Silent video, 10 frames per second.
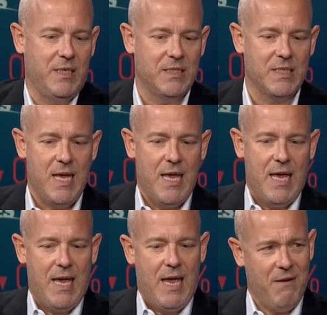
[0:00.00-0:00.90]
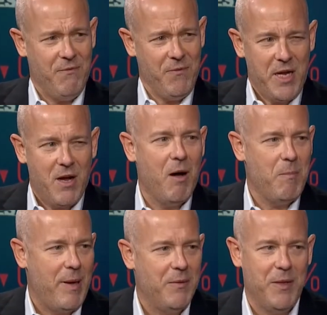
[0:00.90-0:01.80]
is Every
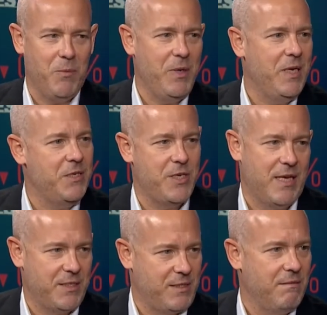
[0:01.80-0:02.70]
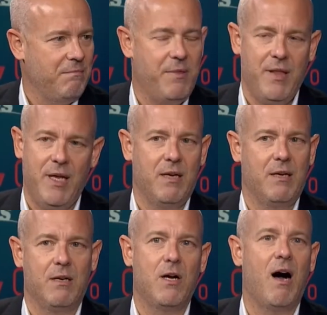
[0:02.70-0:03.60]
compound that we ingest, think
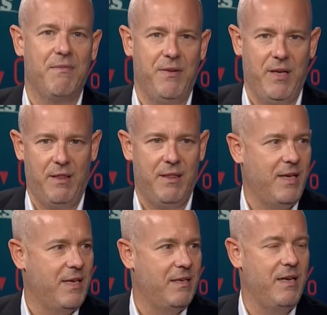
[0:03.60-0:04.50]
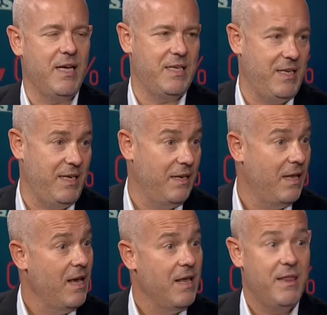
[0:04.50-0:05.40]
coffee, think nicotine,
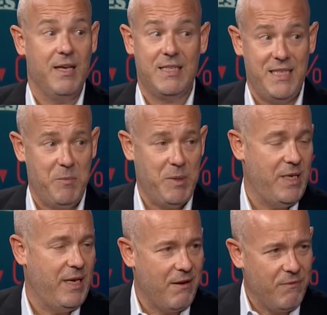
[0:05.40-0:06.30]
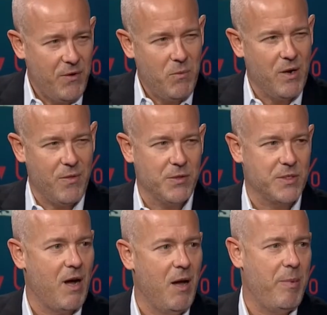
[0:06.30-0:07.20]
think CBD, every one of those
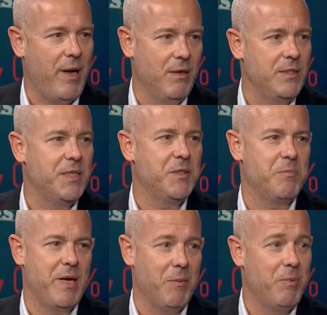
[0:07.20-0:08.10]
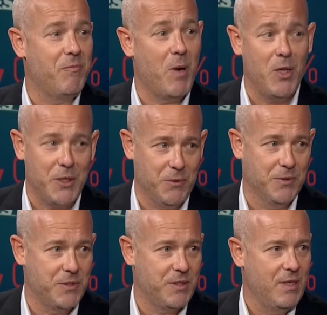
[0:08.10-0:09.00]
compounds is made up of molecules.